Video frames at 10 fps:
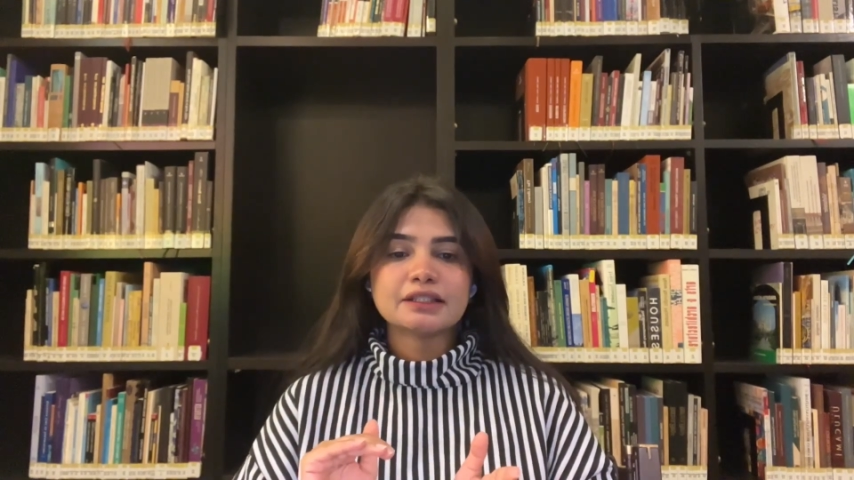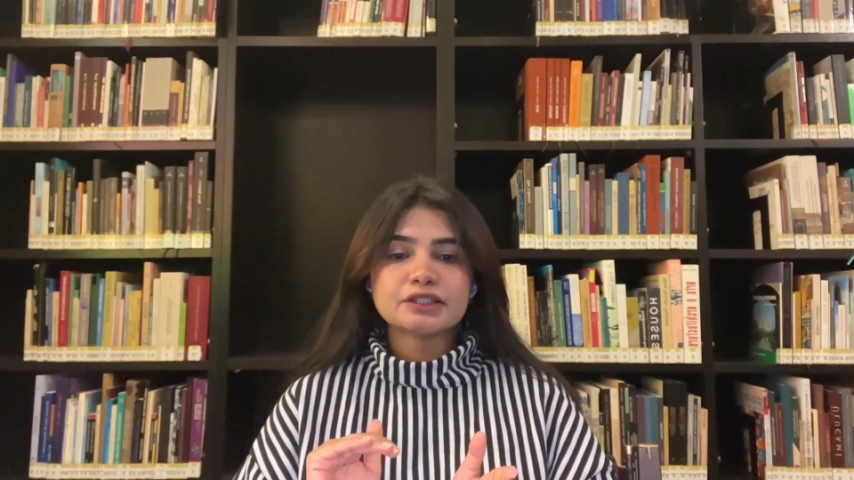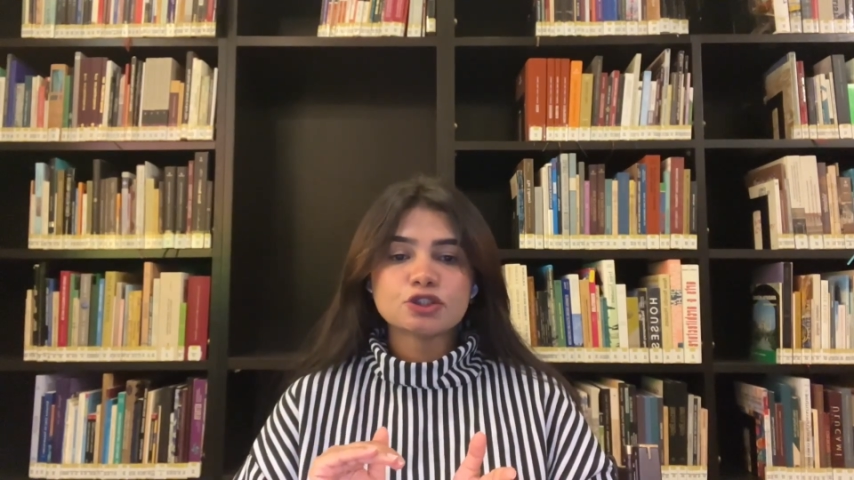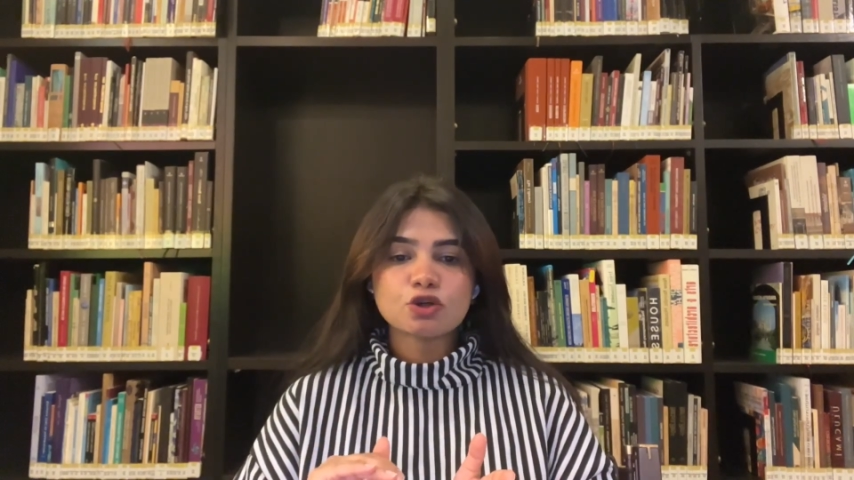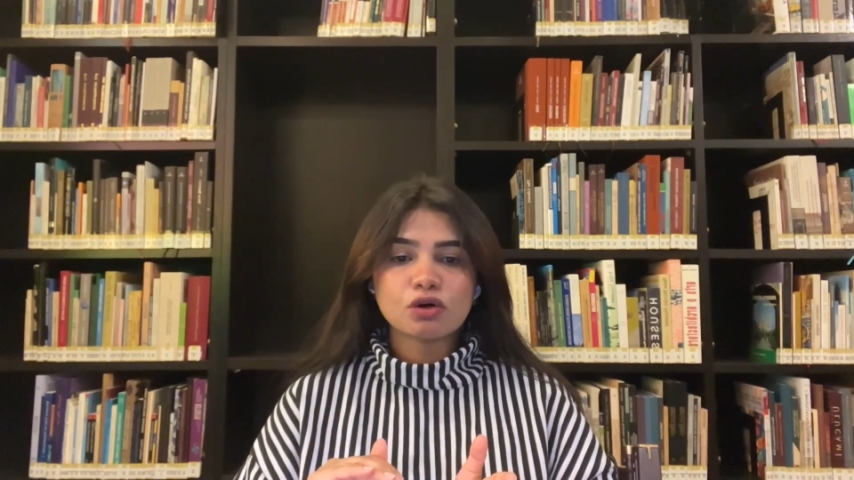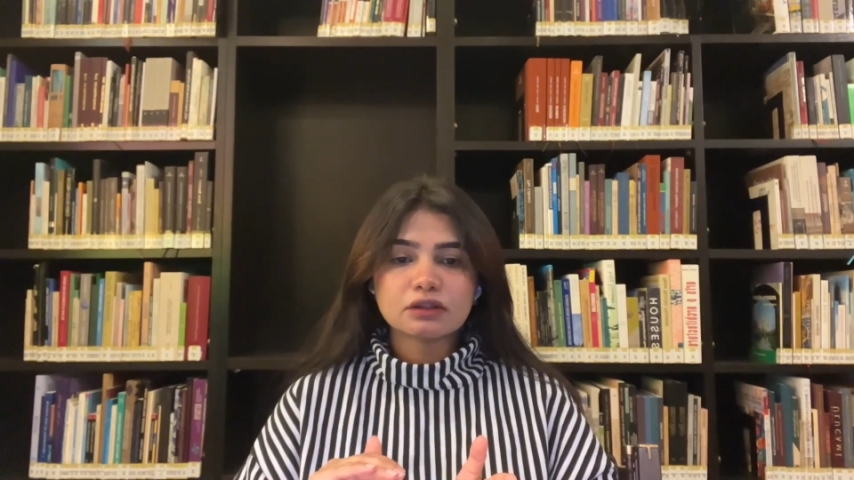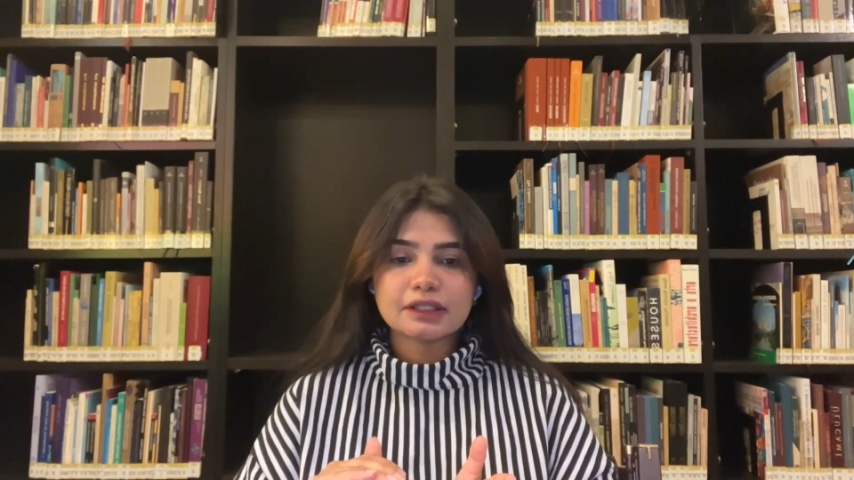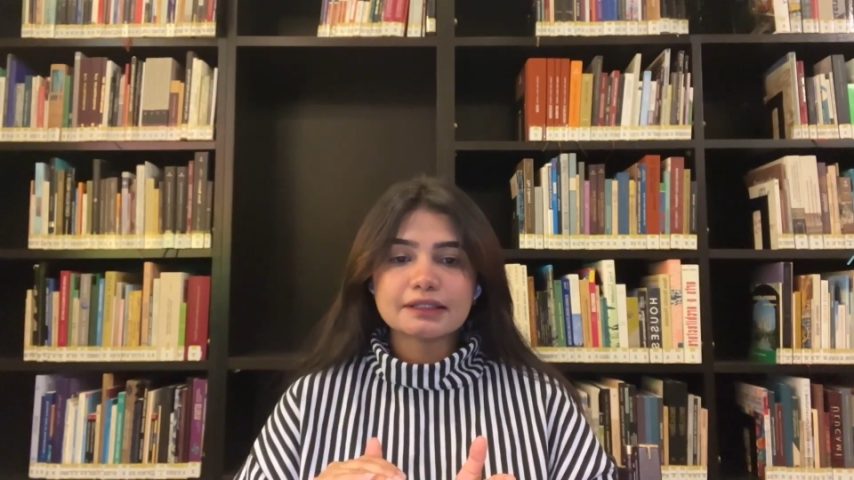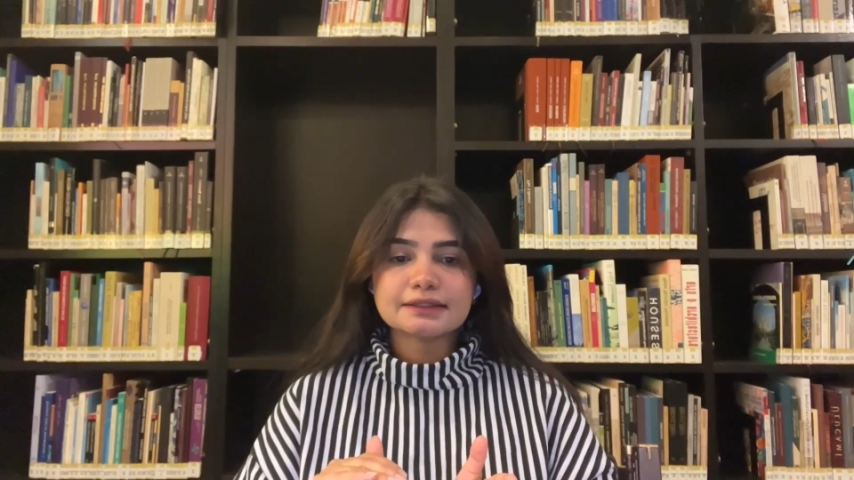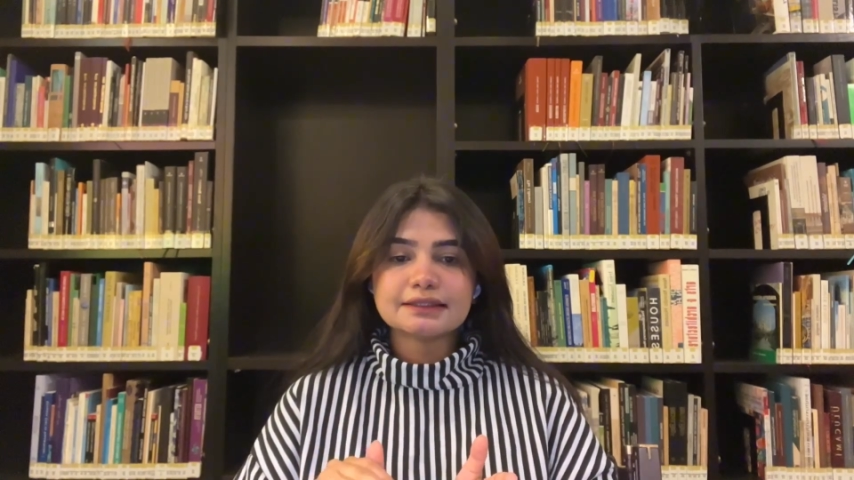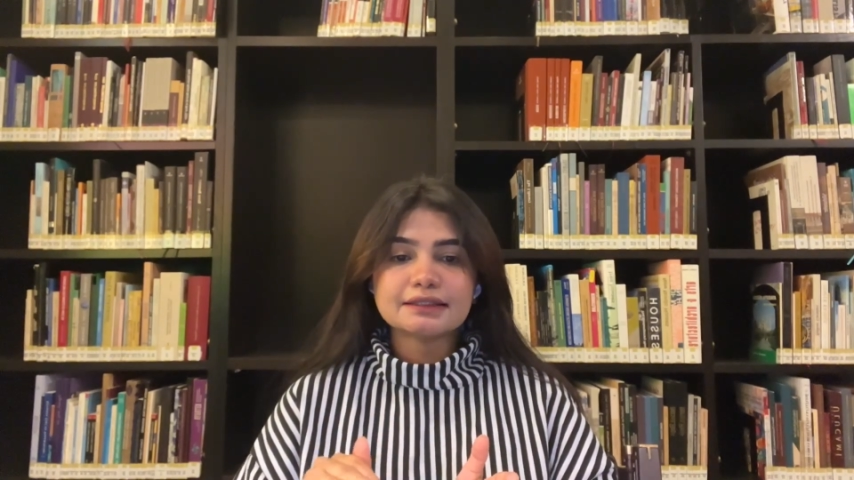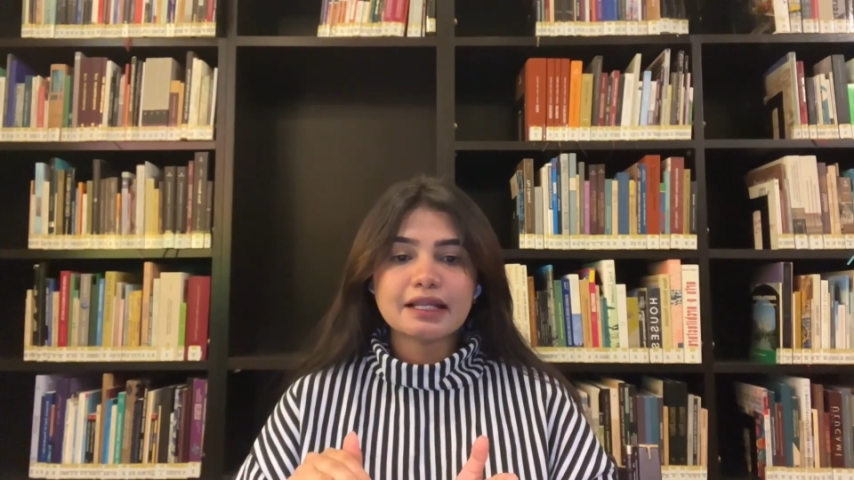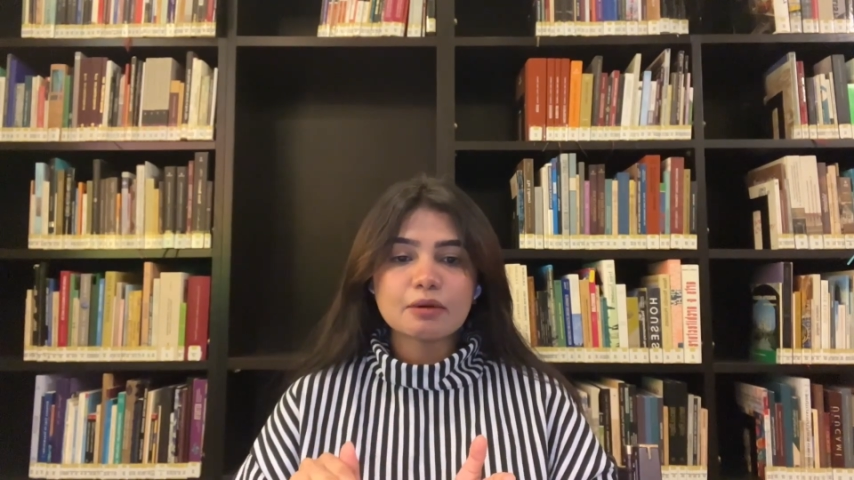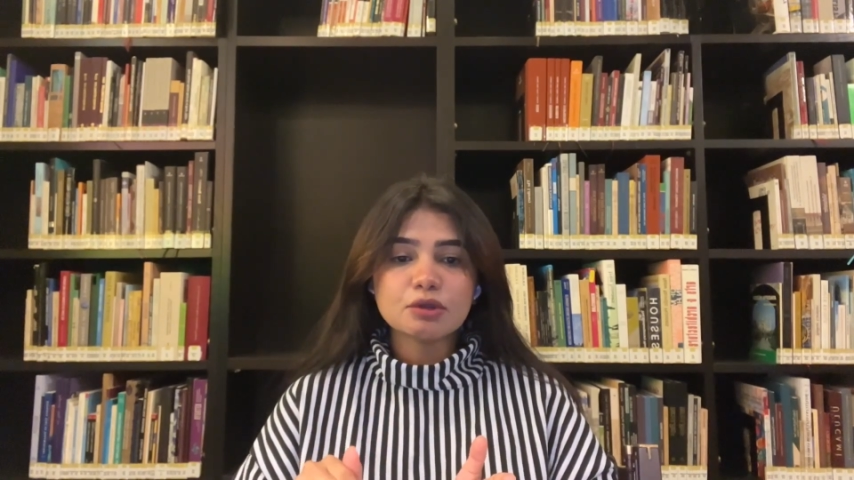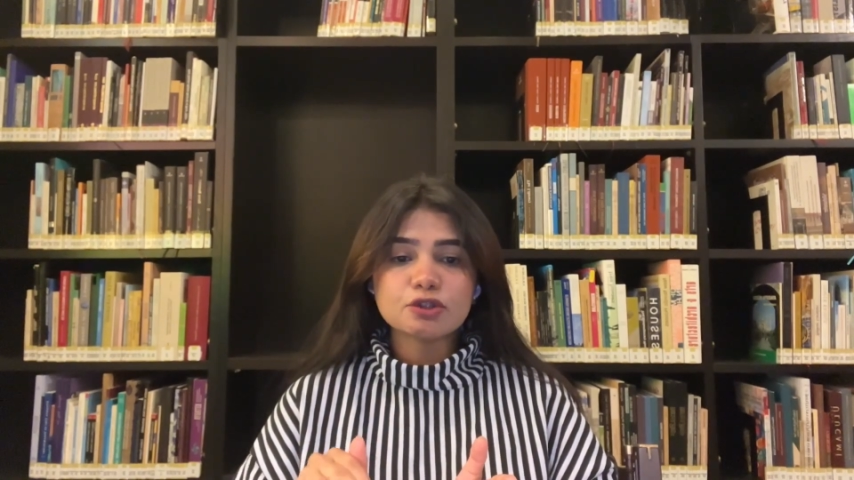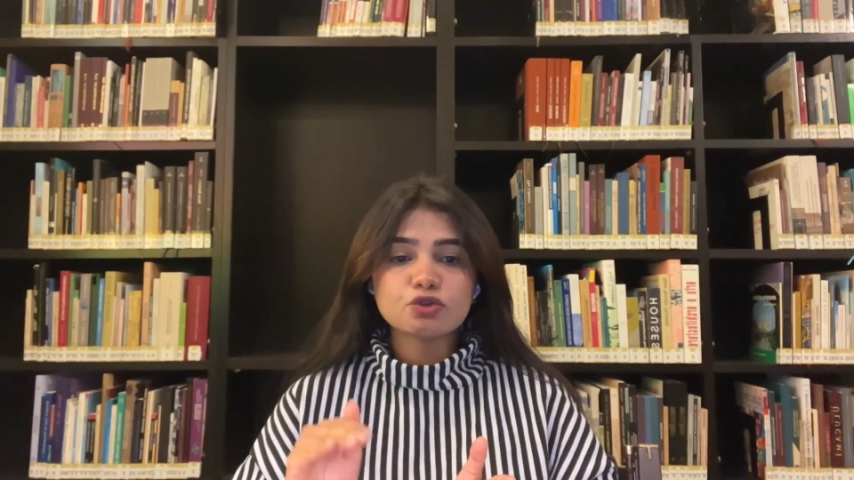stone that is unable to